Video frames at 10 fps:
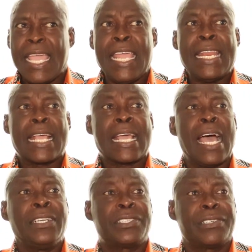in a
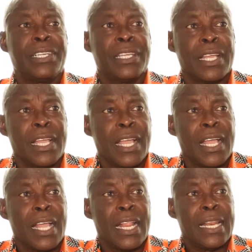country
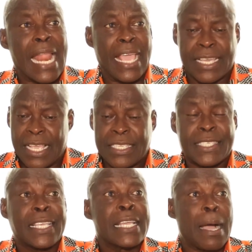like
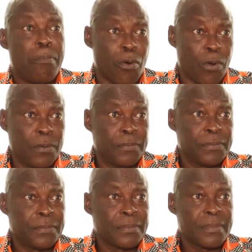Singapore,
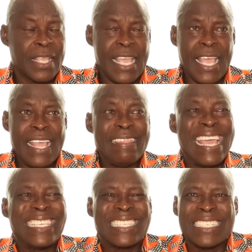
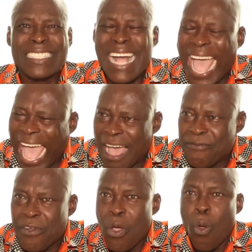they still have
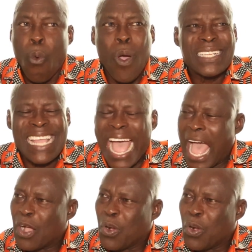what are